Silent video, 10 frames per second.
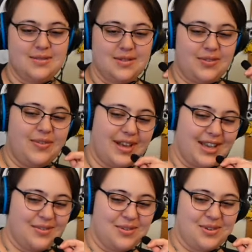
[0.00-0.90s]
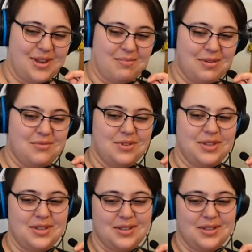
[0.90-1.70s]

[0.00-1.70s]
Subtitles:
fucking ruining my folded